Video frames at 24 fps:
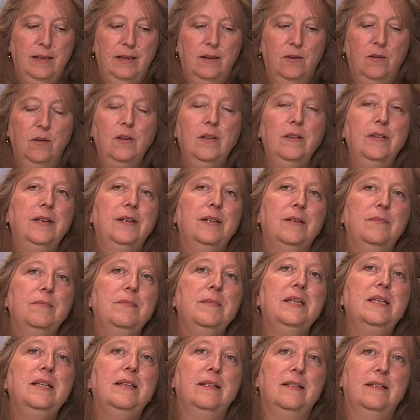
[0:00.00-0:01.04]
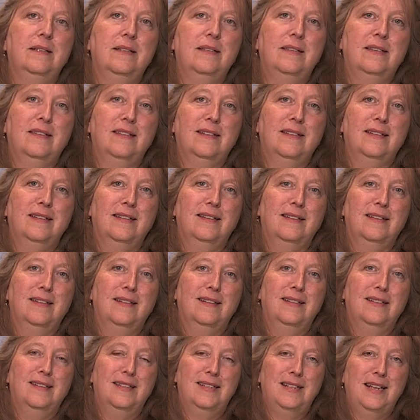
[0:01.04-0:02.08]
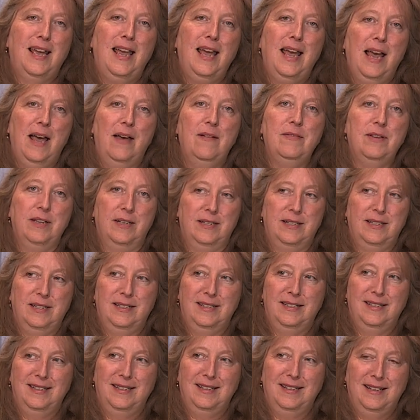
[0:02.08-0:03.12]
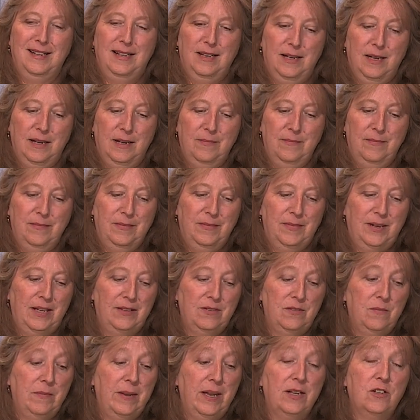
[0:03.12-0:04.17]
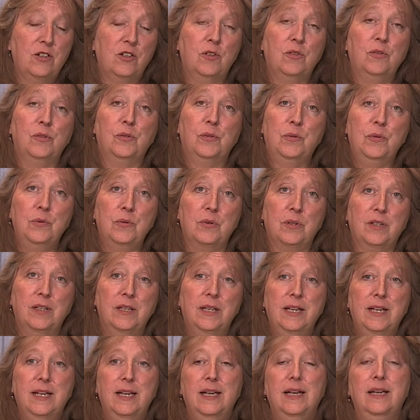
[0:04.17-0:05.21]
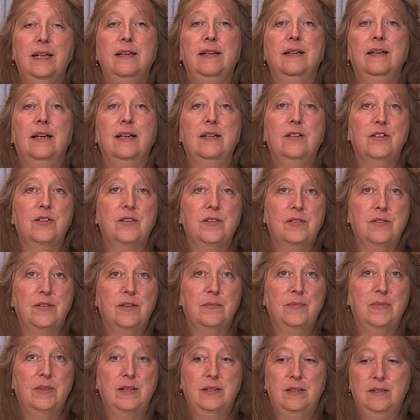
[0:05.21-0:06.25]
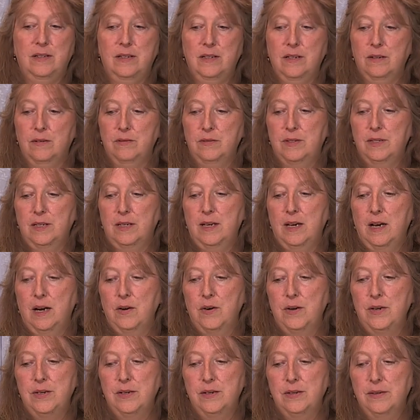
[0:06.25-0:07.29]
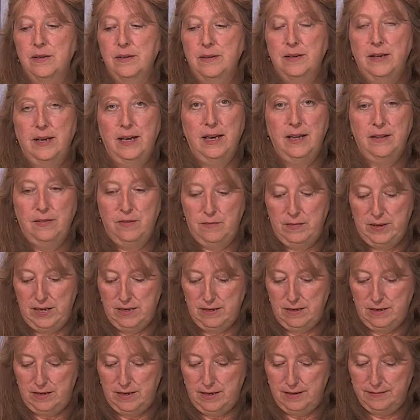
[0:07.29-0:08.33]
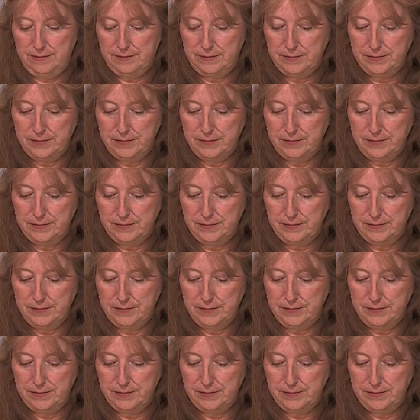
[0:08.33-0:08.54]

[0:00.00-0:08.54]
all that it means to have it as a magical tool, not just something, to carry your athame